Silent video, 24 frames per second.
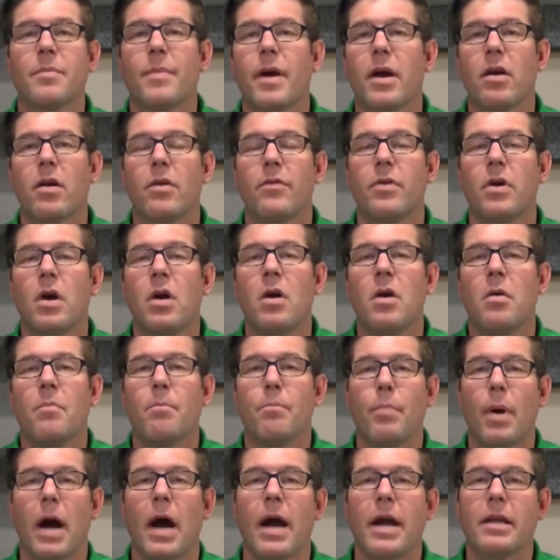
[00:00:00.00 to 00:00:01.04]
a matter of
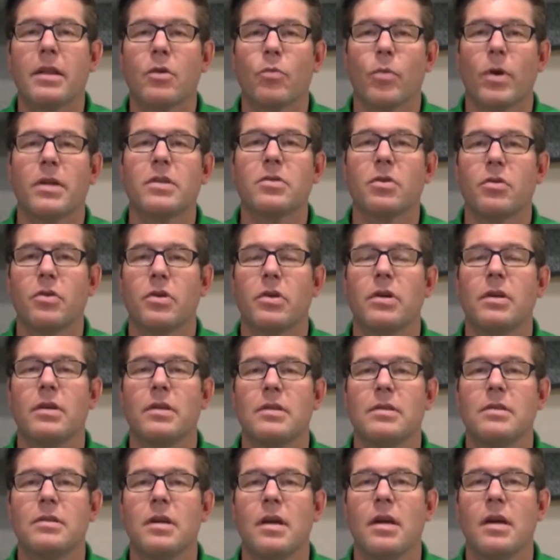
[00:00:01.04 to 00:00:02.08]
buying the rental
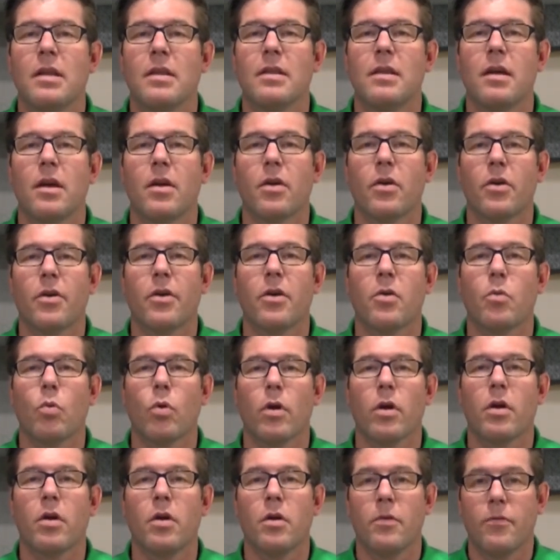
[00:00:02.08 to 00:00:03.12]
goods that are going to
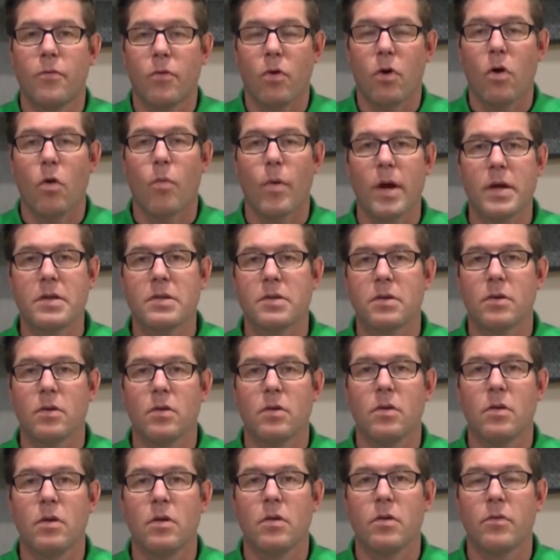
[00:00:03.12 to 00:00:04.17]
work for a
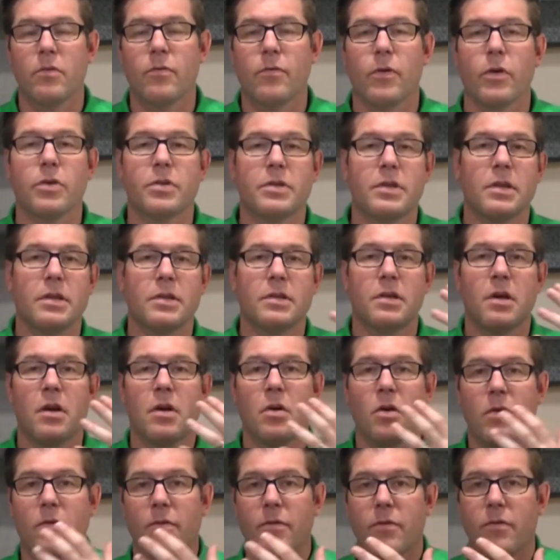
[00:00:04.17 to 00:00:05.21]
rental versus
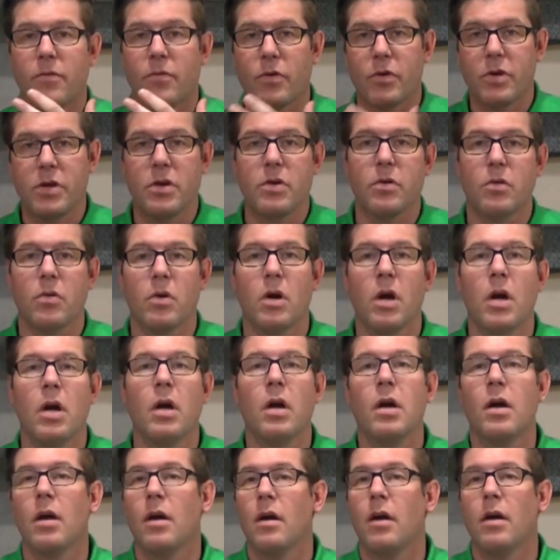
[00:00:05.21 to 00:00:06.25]
for you.
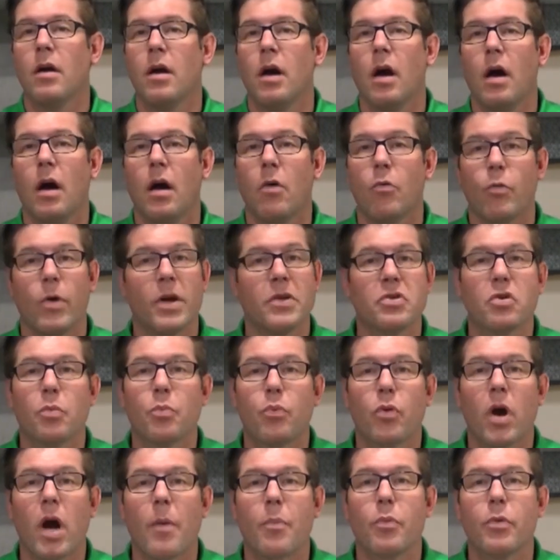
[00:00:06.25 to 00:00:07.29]
Uh, rental
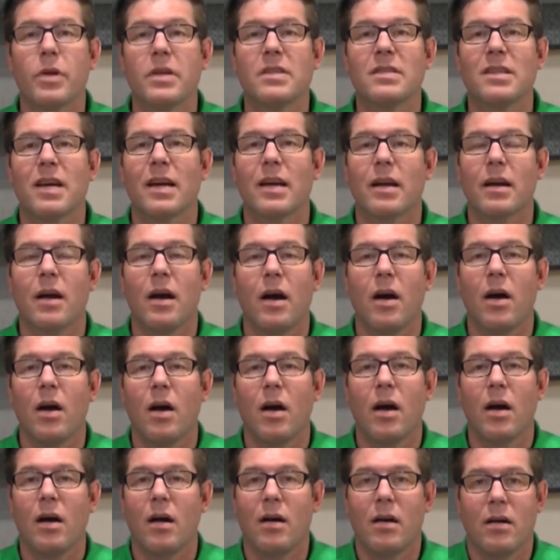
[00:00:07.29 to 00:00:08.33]
properties like uh,
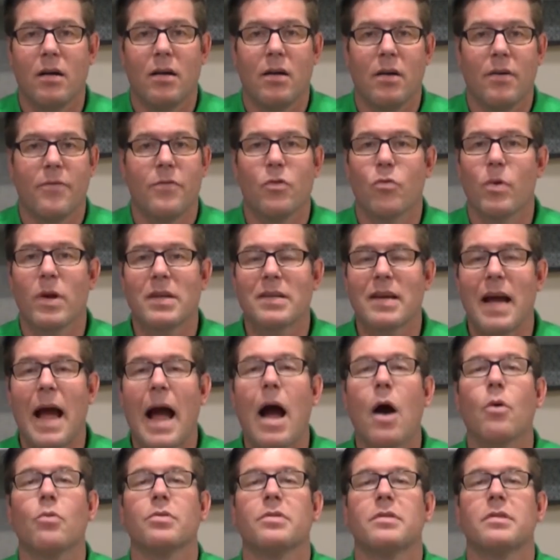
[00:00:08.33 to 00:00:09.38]
uh, if you rent a
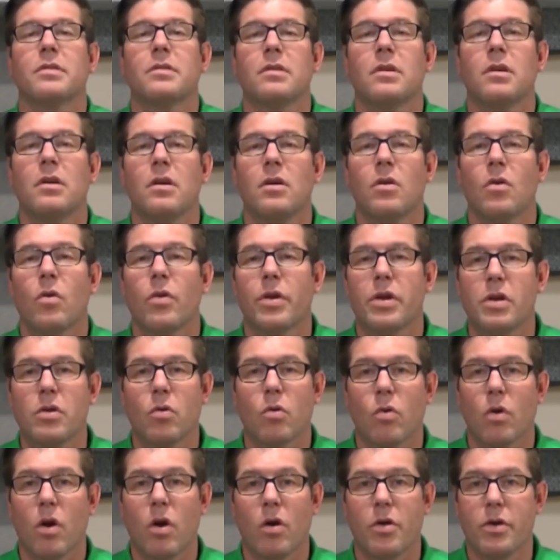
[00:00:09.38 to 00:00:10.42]
house or
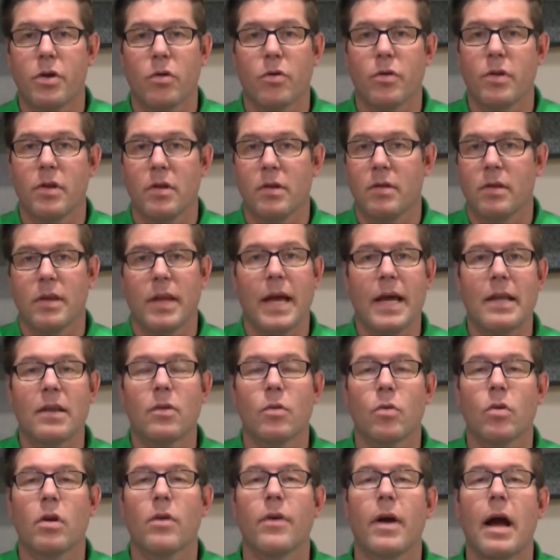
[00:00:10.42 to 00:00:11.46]
you're you're the
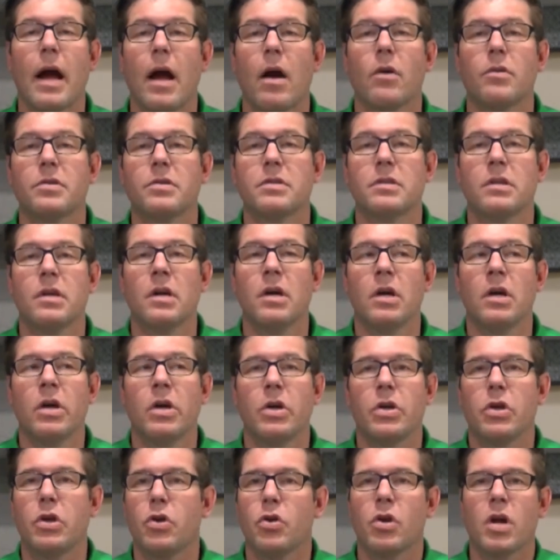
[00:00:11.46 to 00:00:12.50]
landlord of a house,
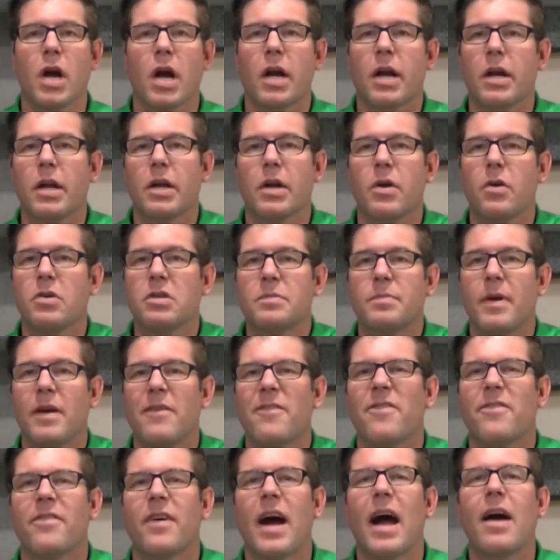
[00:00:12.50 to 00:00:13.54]
you're not going to go spend
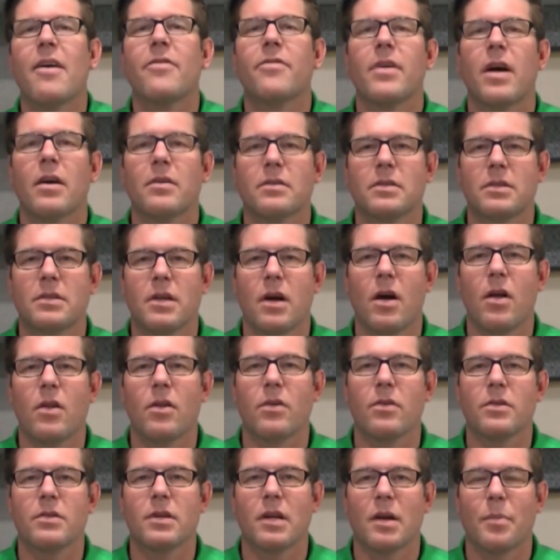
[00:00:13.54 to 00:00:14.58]
five thousand
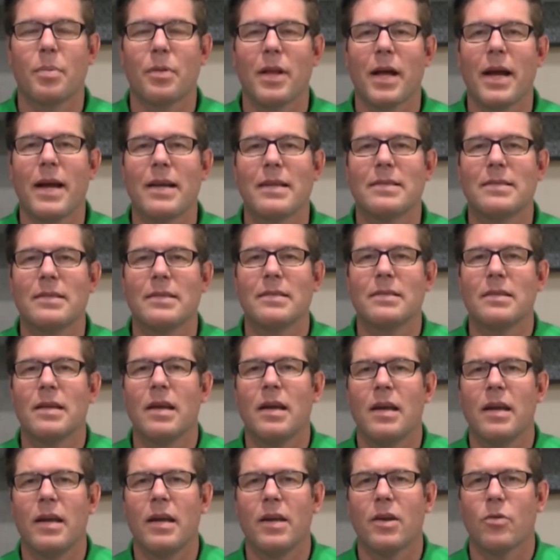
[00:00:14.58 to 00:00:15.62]
dollars on appliances
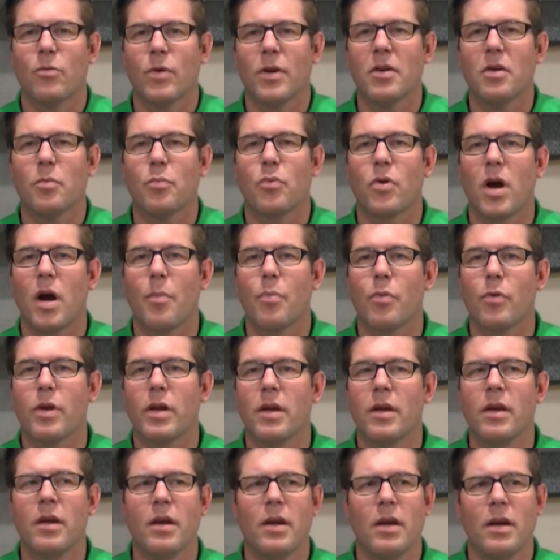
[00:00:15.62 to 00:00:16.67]
in a rental
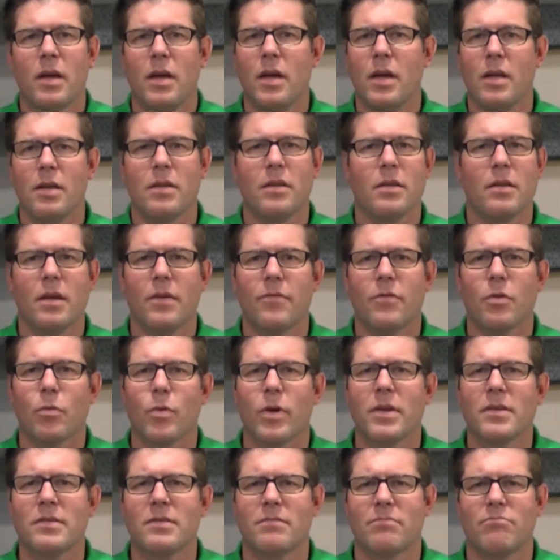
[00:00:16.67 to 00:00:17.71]
property. And if the
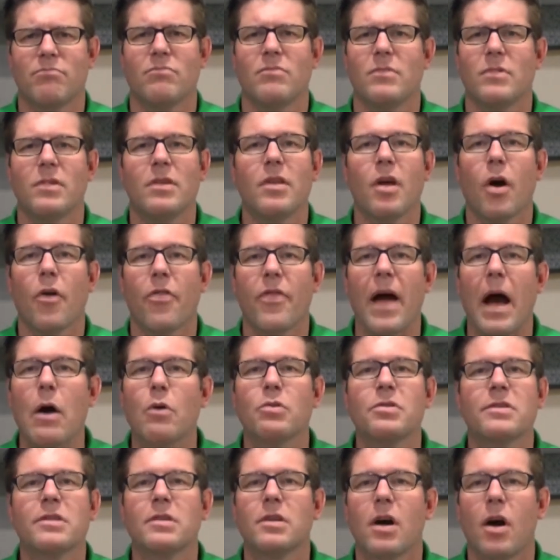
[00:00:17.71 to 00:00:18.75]
rent's
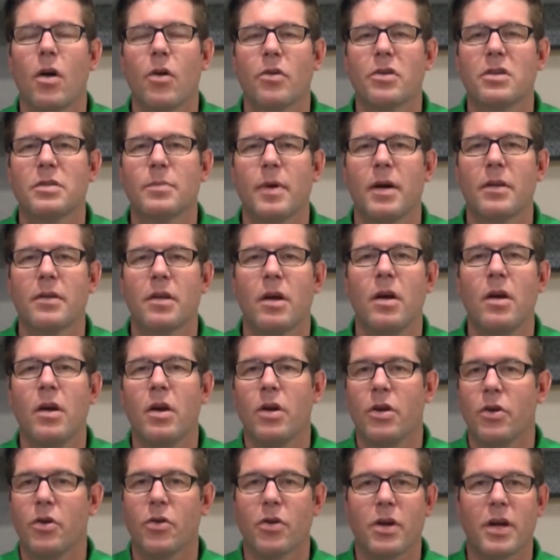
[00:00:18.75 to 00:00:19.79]
thousand dollars a month,
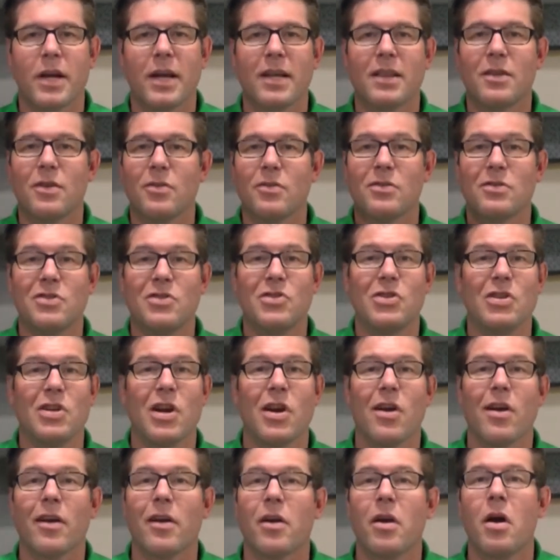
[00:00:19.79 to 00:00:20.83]
you're going to get those
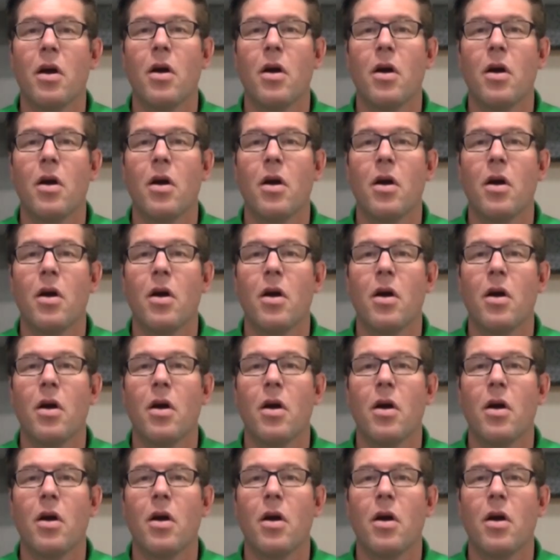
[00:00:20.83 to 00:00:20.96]
generic